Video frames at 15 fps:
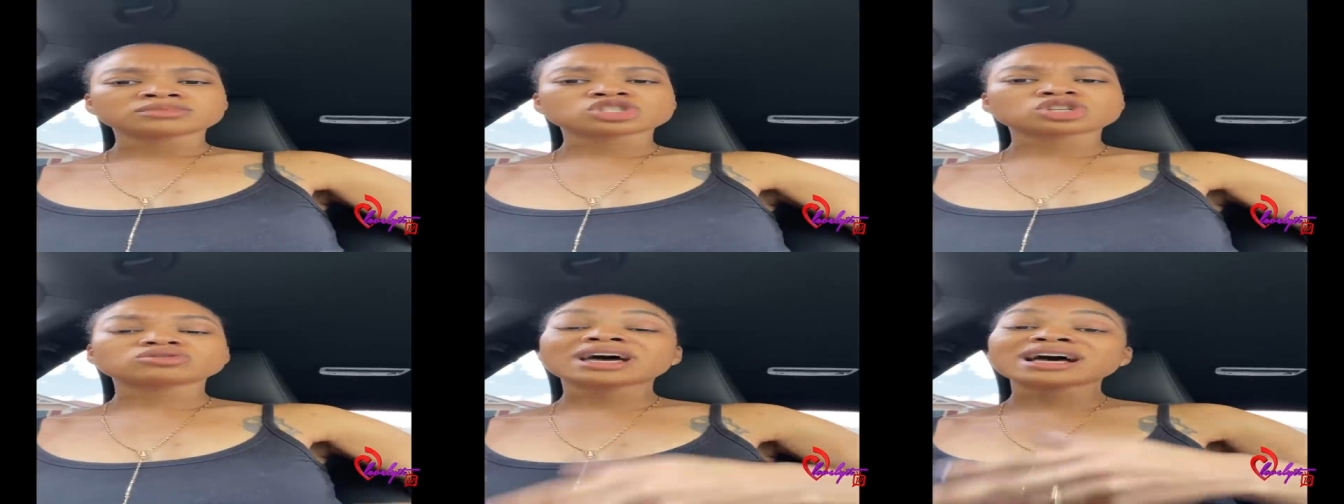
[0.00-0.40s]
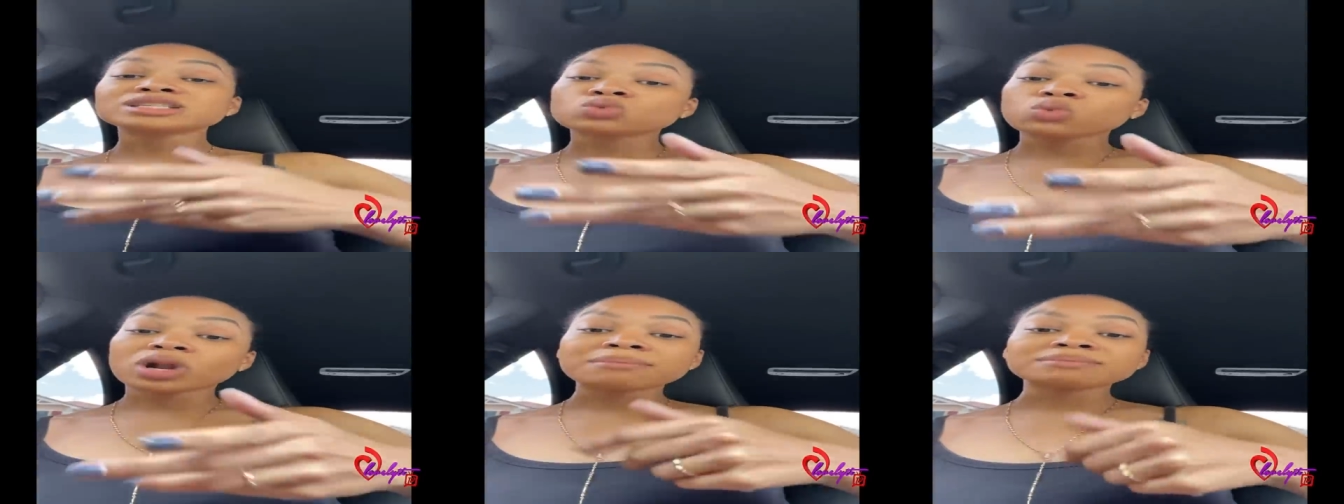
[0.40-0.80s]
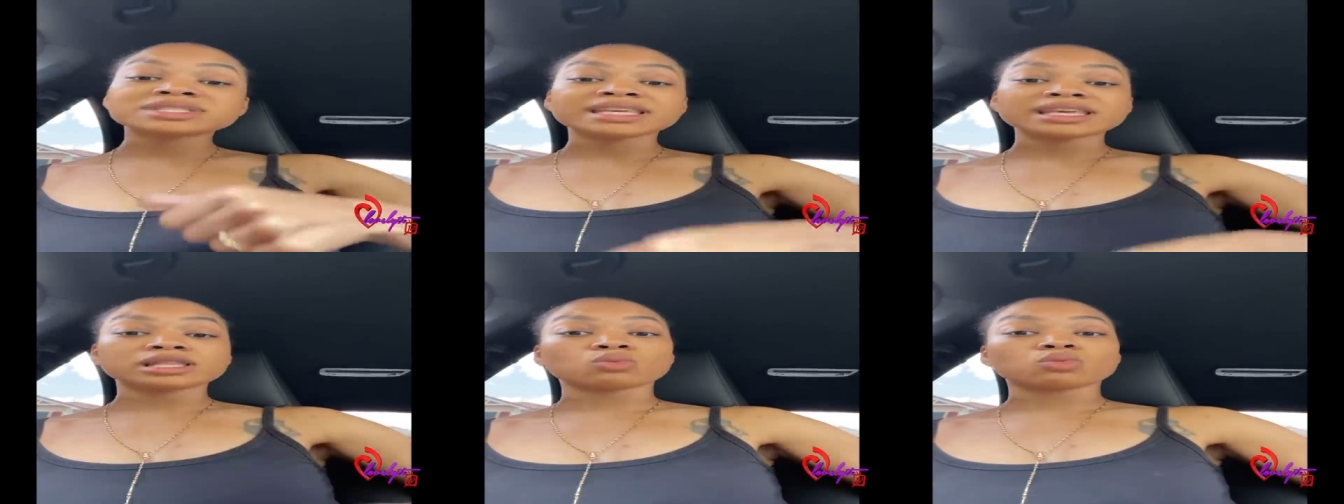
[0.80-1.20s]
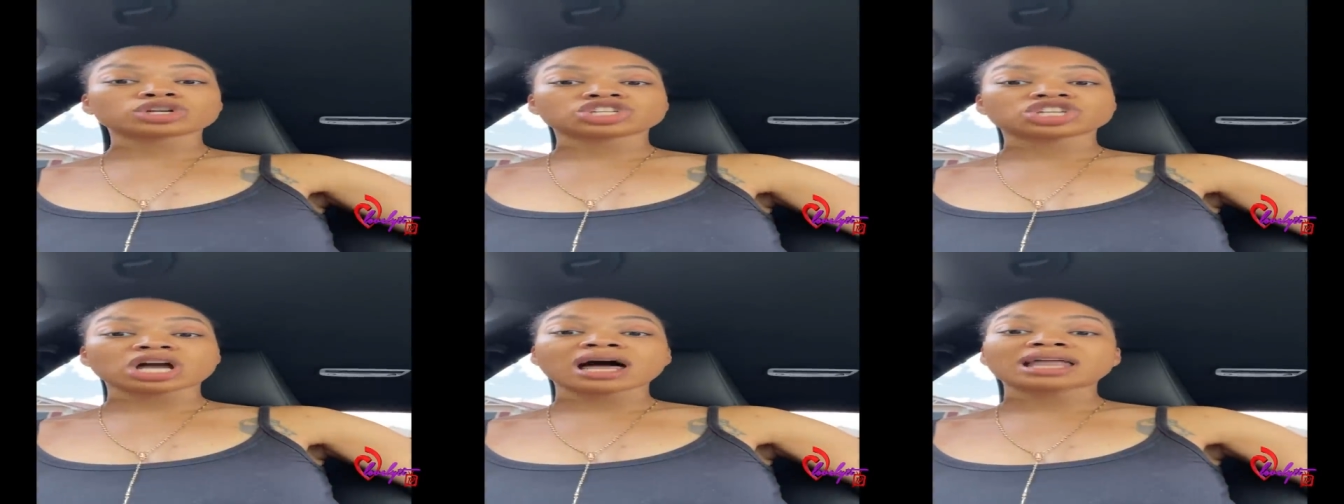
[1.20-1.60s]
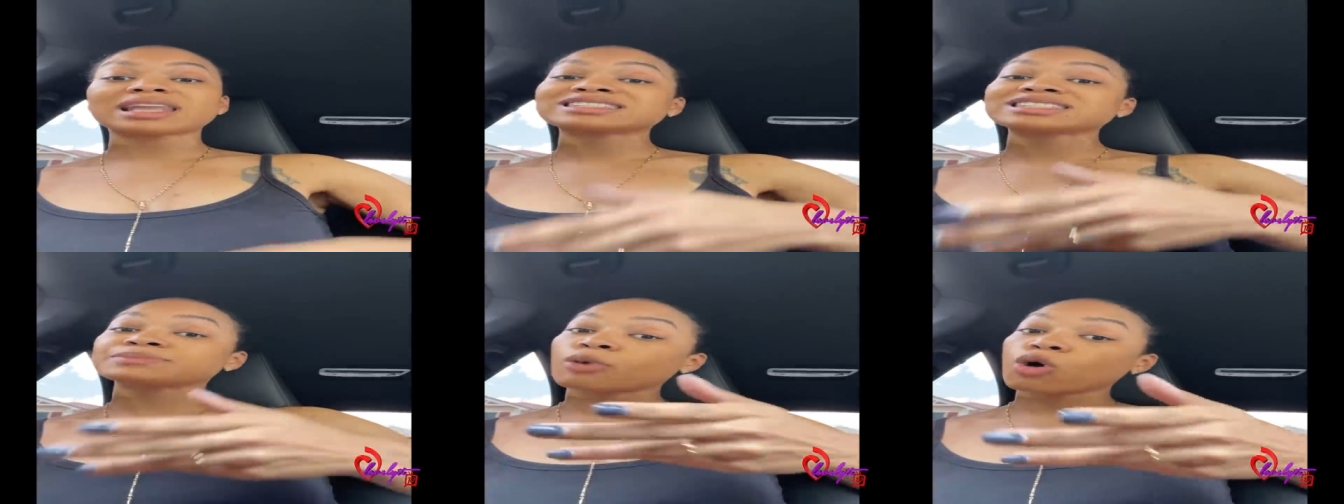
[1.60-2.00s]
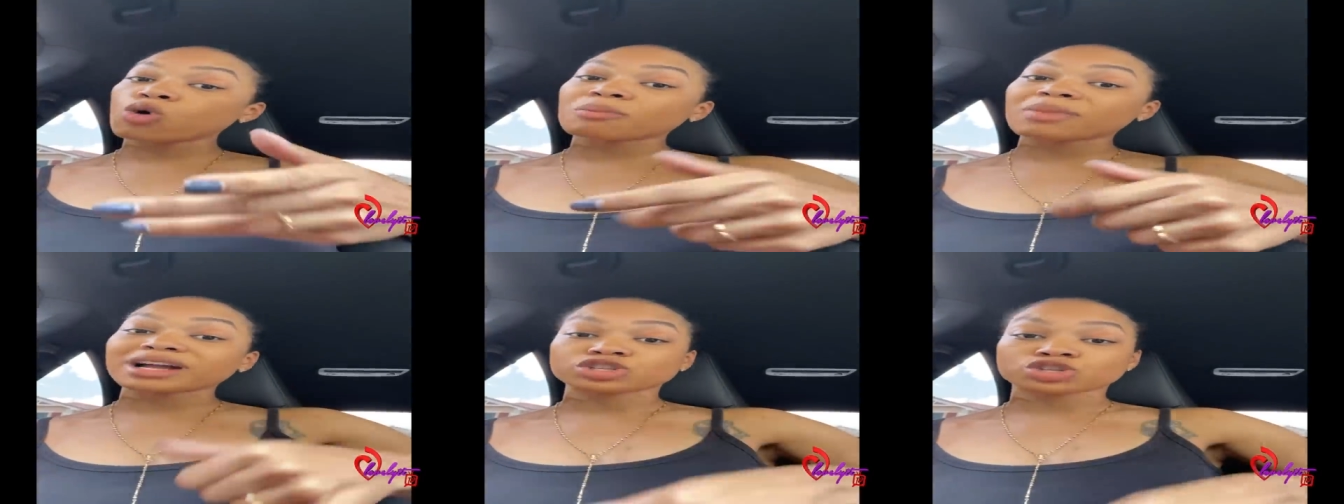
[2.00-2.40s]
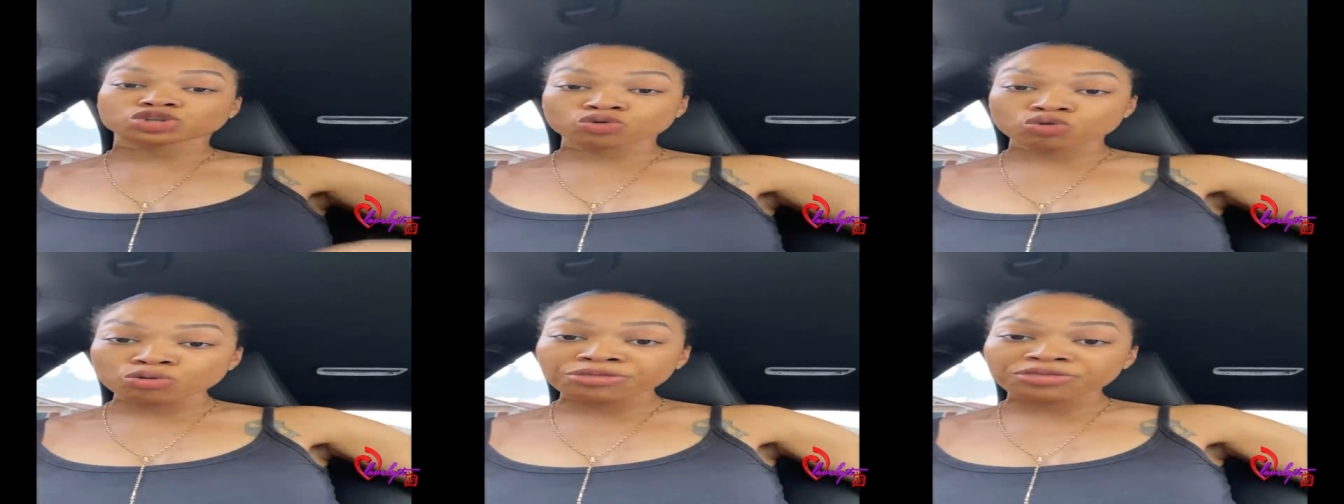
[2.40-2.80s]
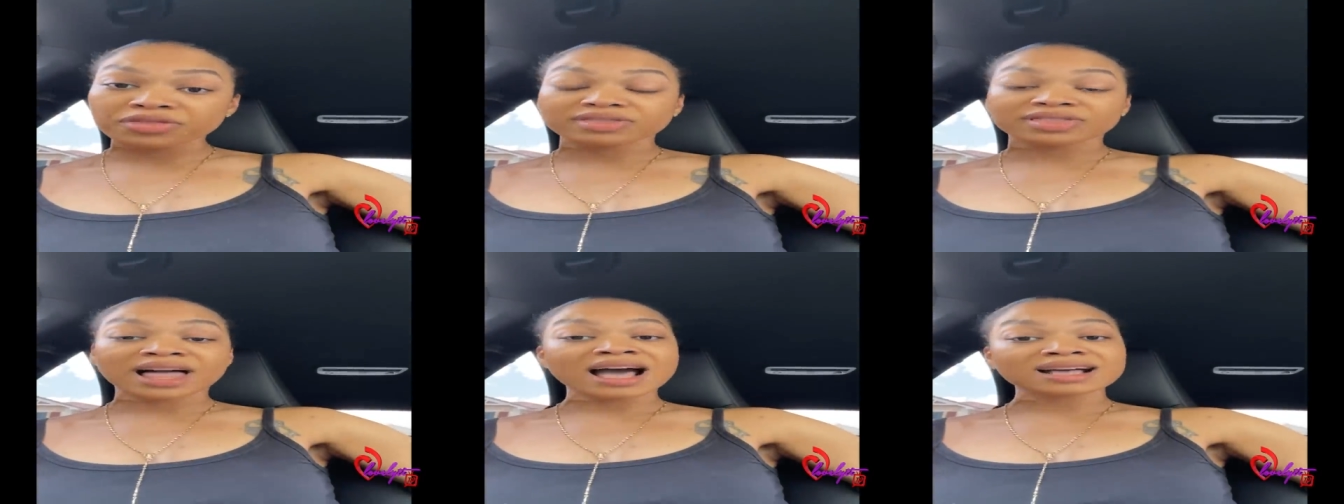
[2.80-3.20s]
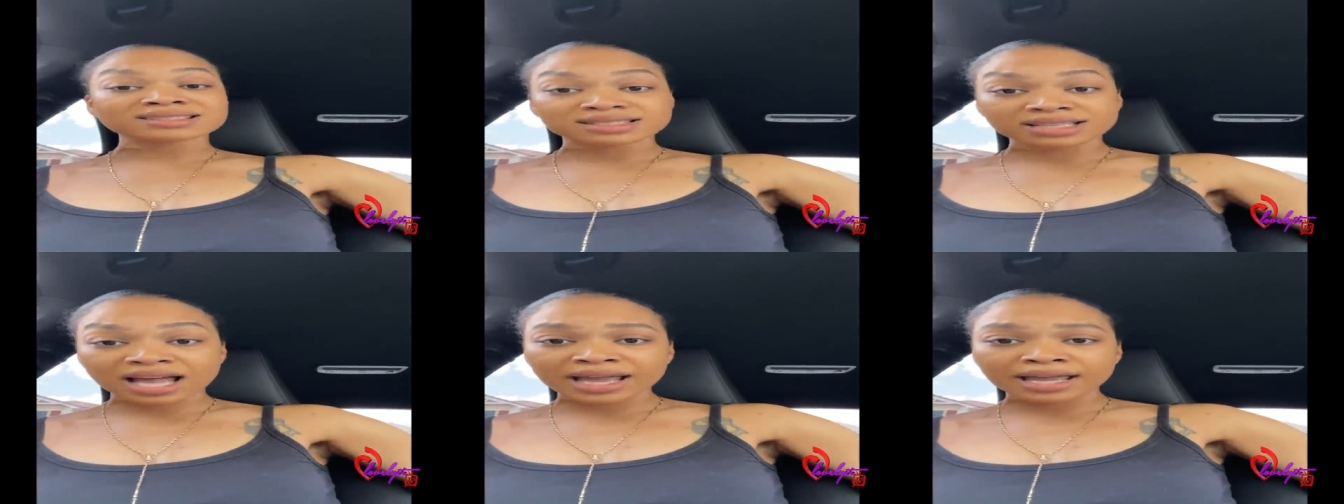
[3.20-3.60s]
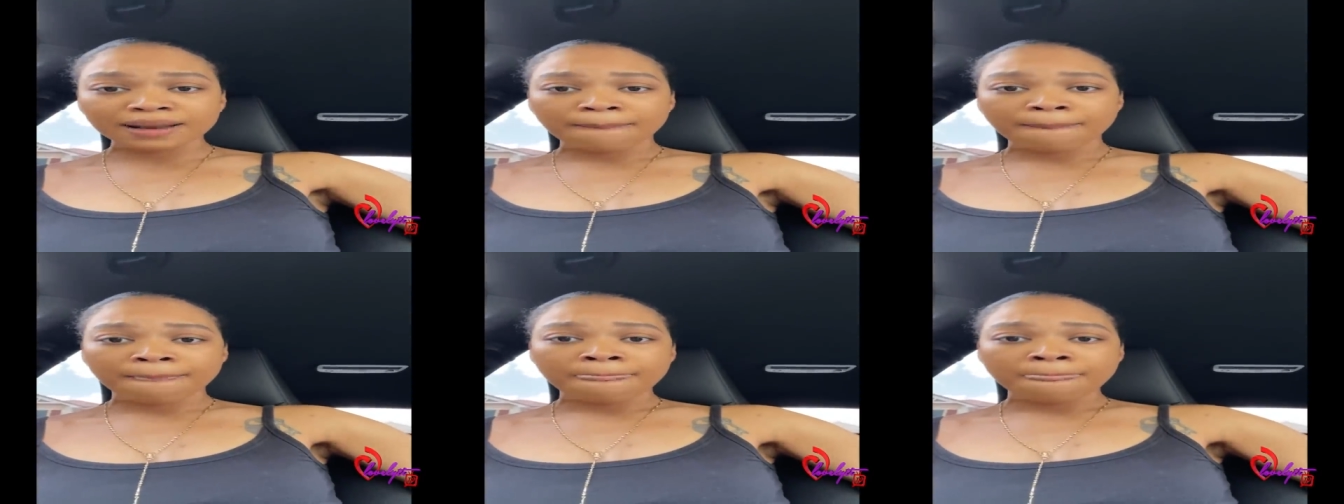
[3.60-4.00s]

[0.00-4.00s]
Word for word: So that's what I'm dealing with, y'all. I spoke my truth last night,